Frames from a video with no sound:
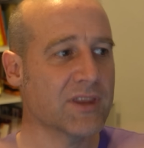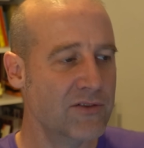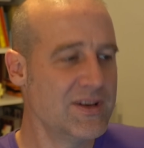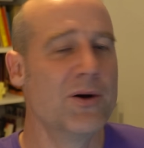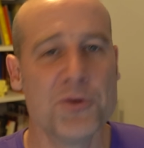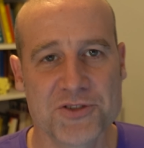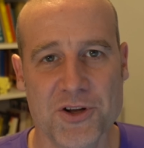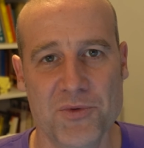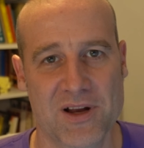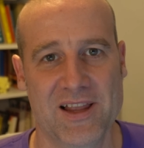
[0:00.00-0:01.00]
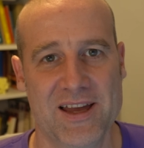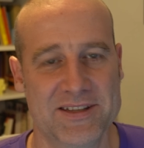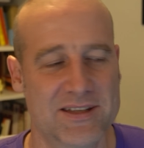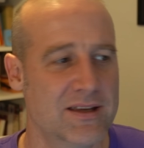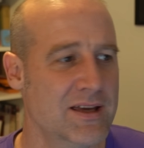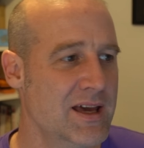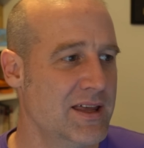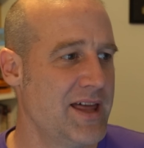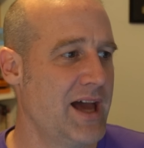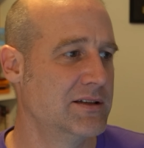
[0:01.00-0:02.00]
you've now also realized
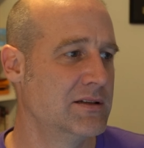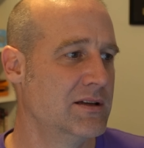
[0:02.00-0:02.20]
that